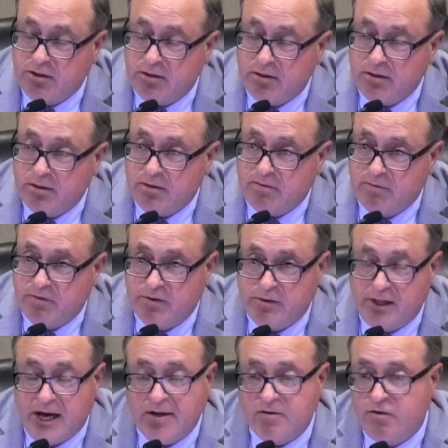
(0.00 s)
for the
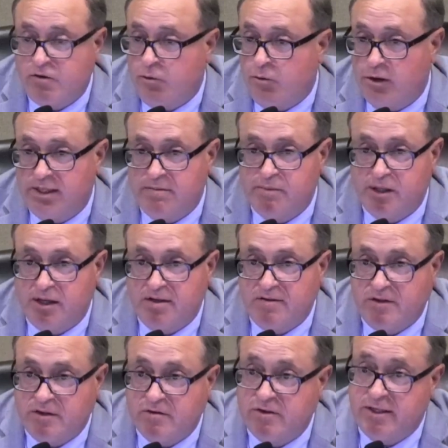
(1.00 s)
last 20 plus
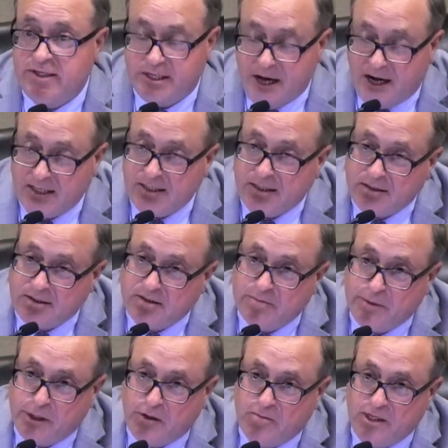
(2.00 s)
years and not get a
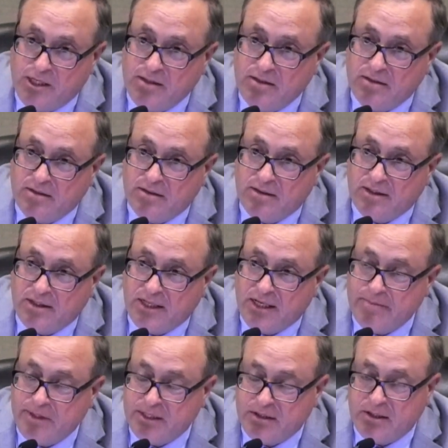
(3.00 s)
diploma and
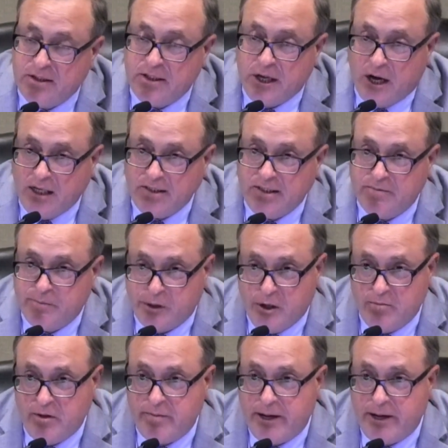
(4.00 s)
be in a non-diploma bound